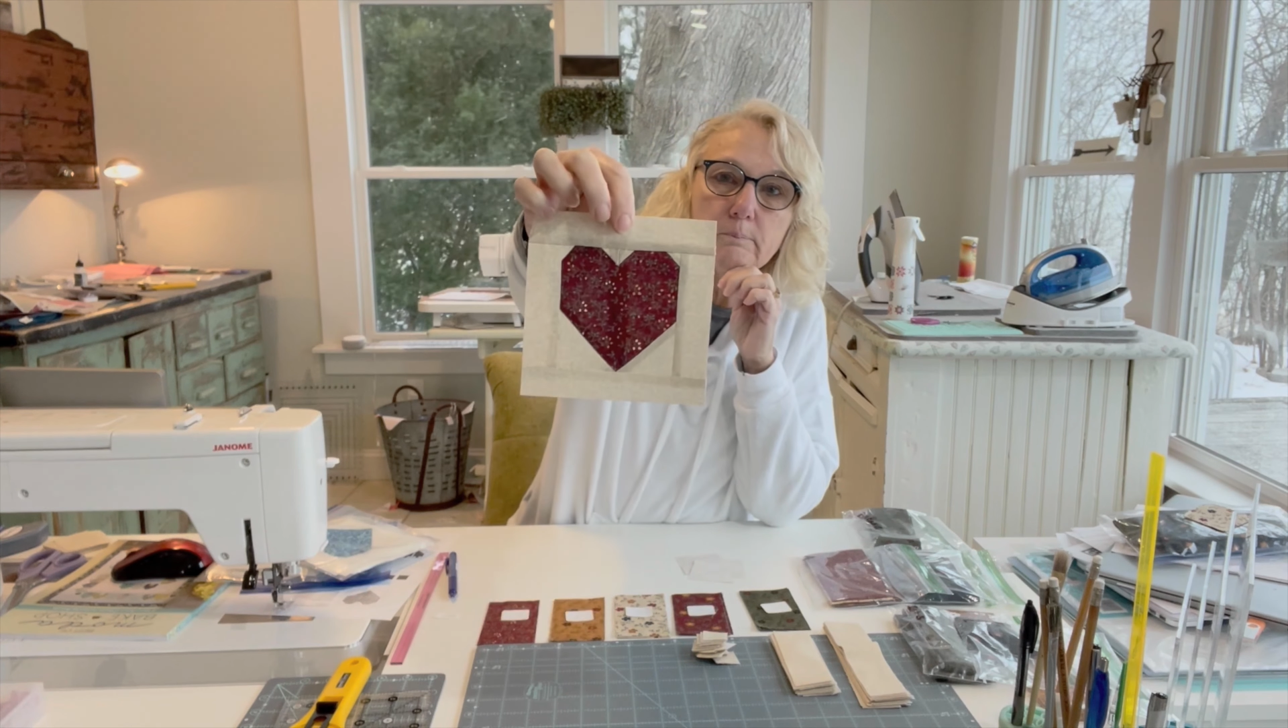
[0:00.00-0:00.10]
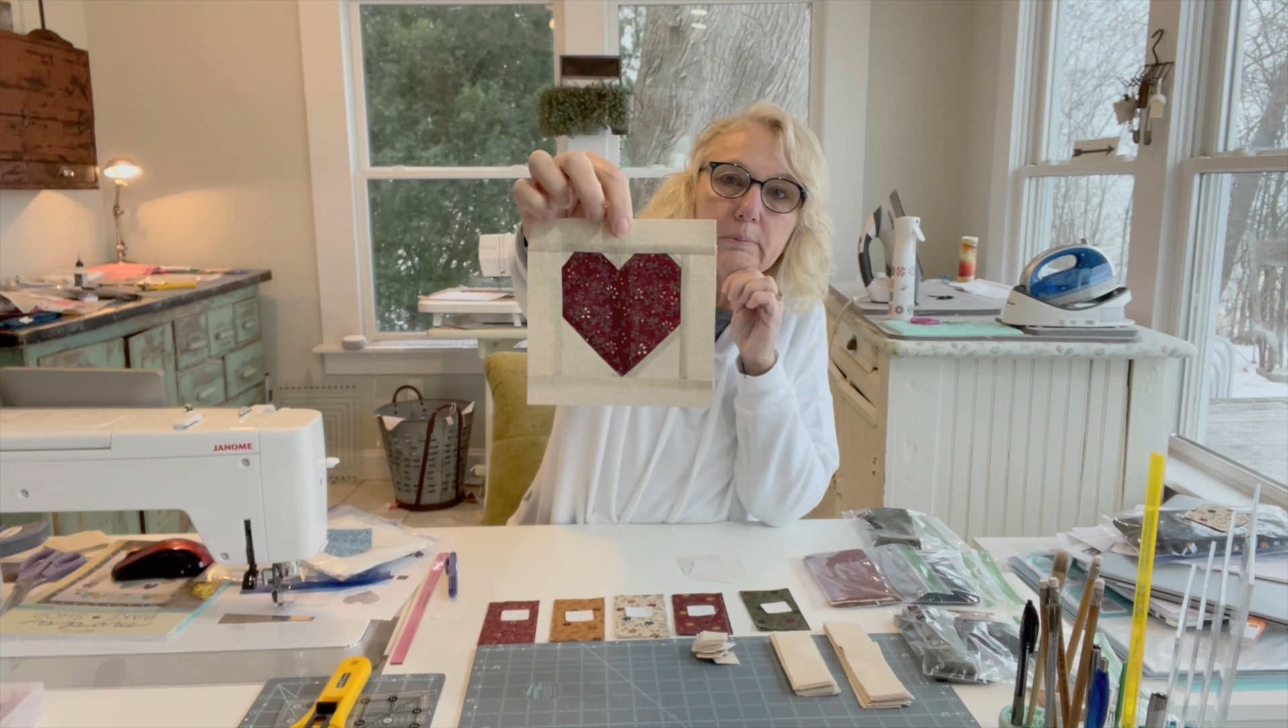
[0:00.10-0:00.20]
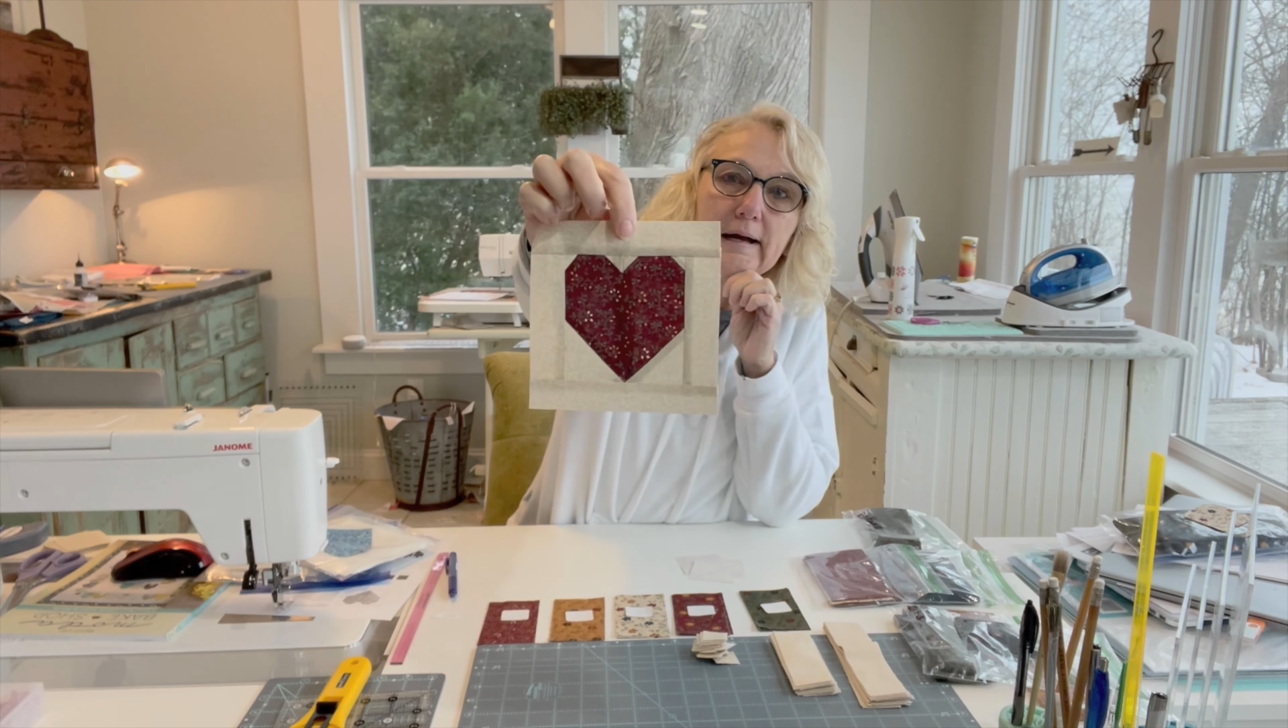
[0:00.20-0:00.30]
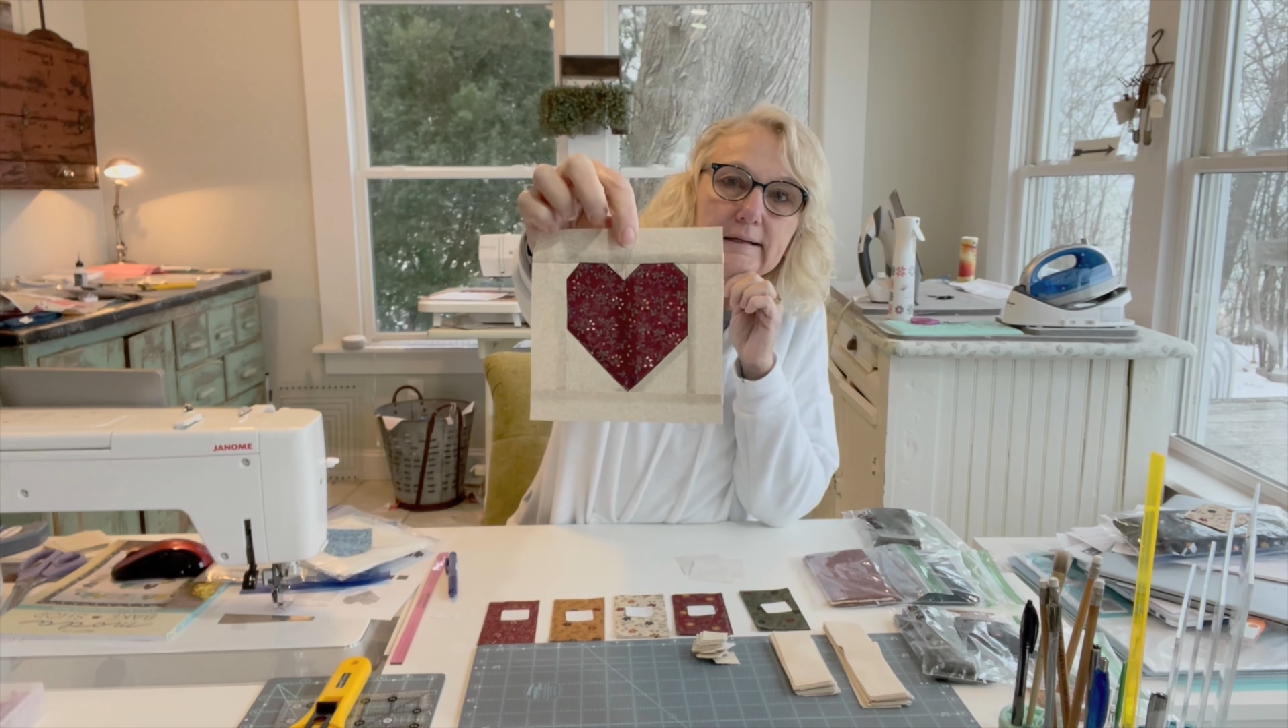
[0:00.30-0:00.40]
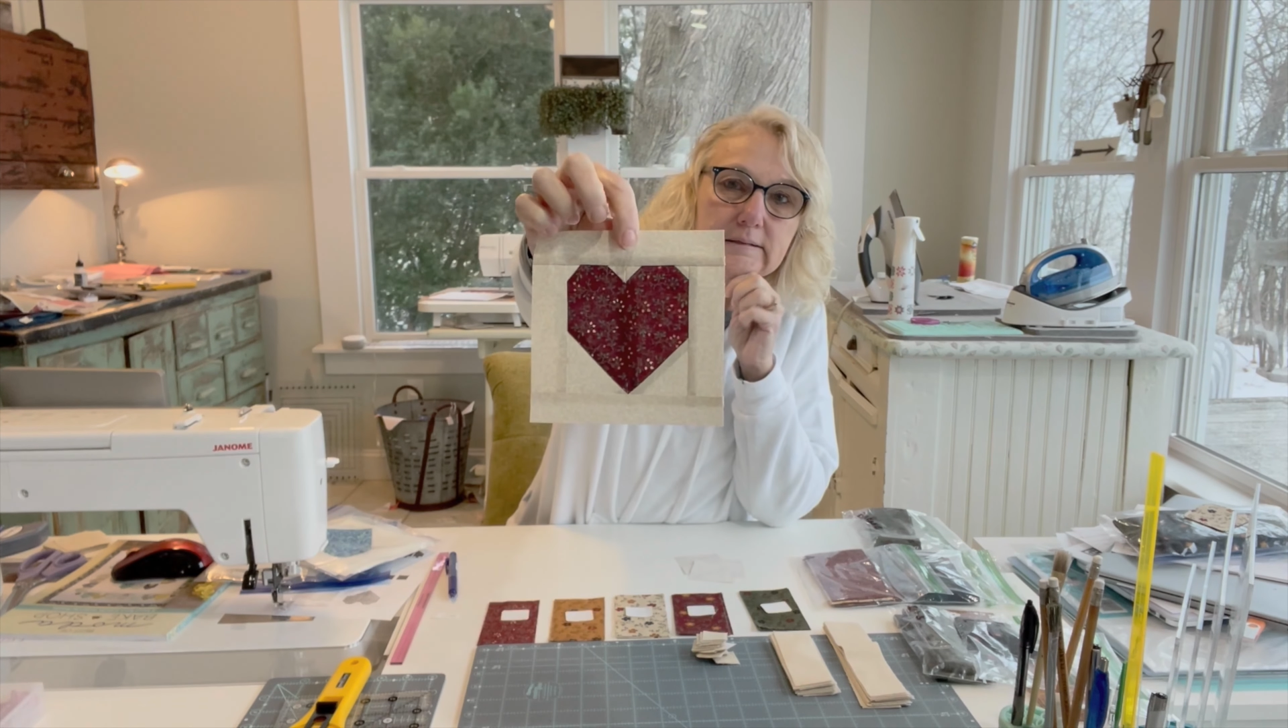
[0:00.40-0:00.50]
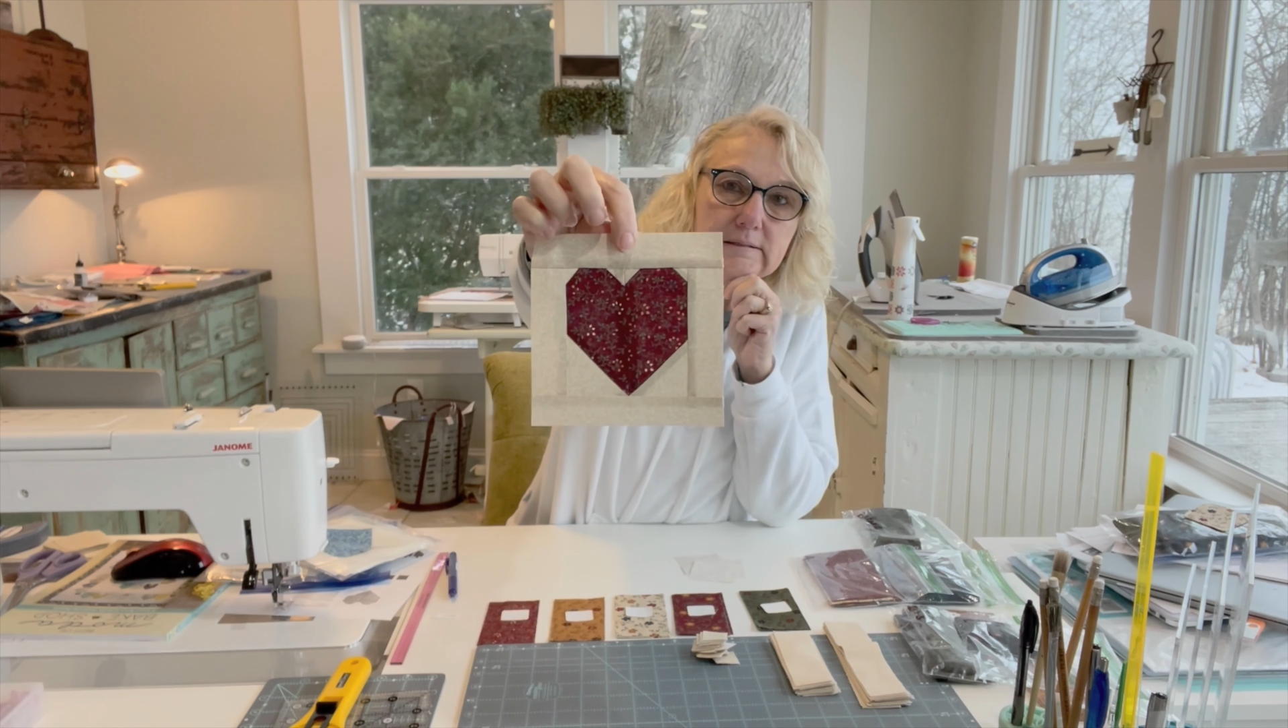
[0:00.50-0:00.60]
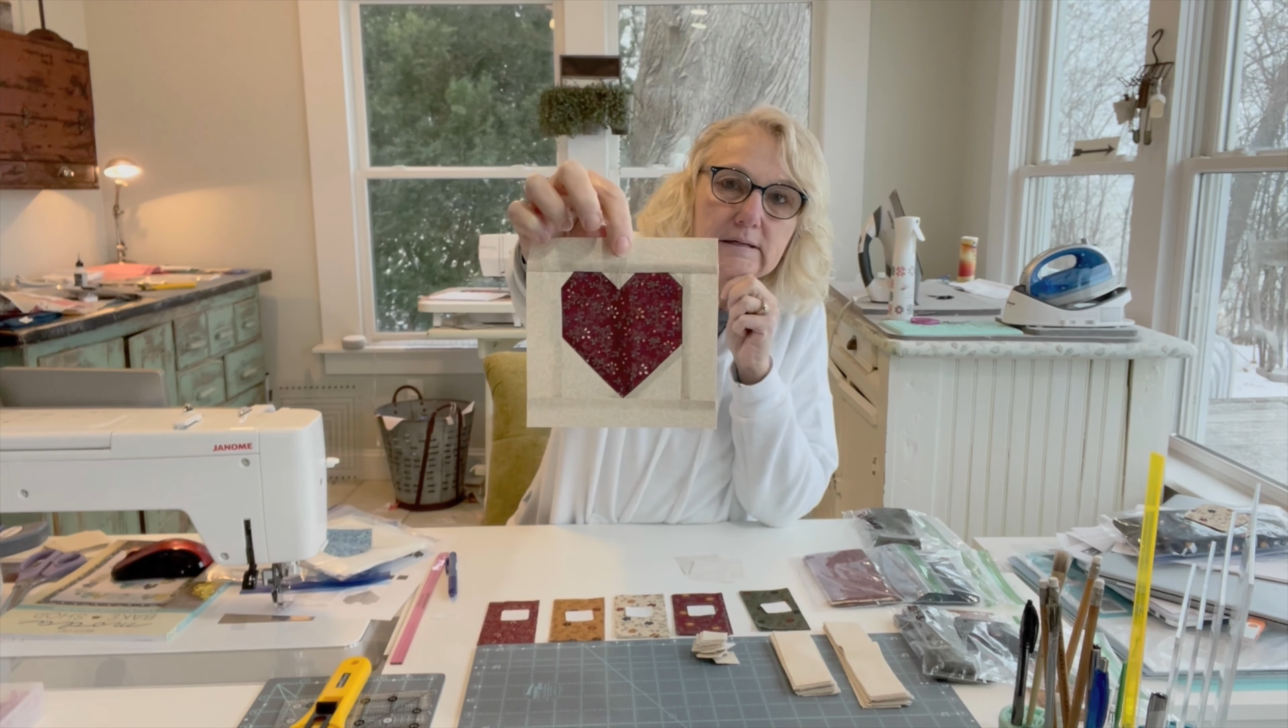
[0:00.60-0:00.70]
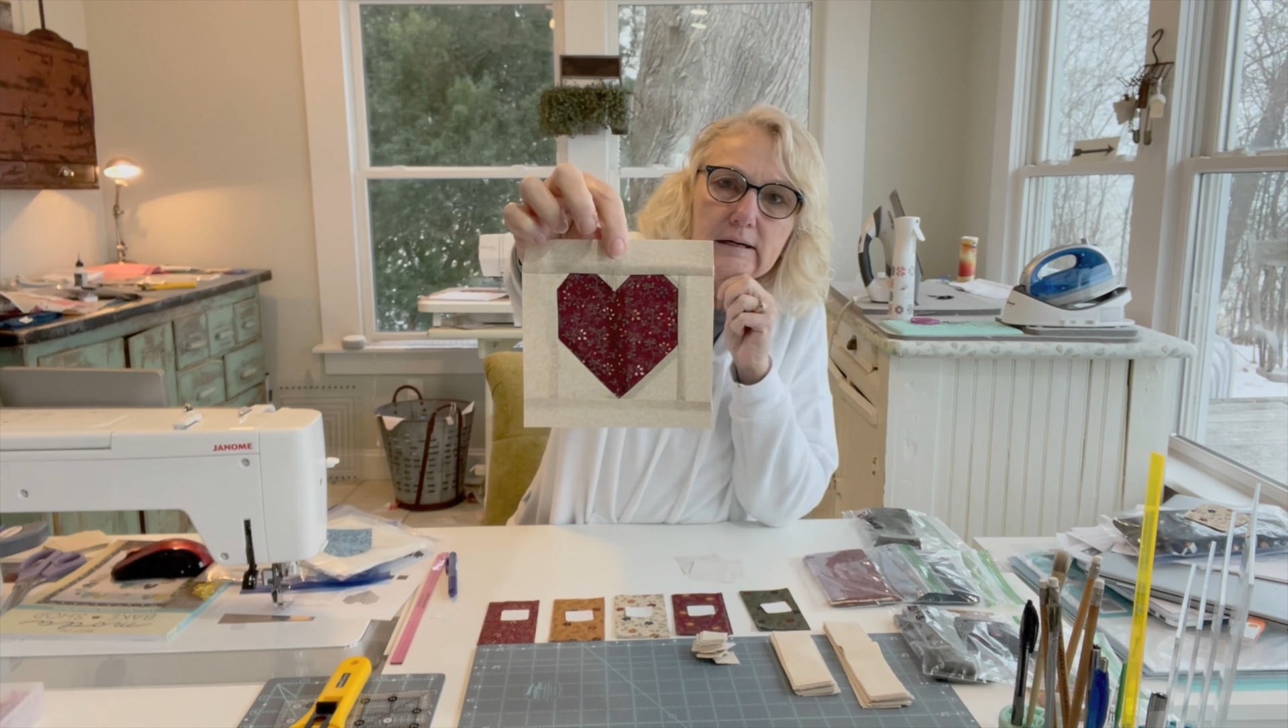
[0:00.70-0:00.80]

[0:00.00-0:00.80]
blocks.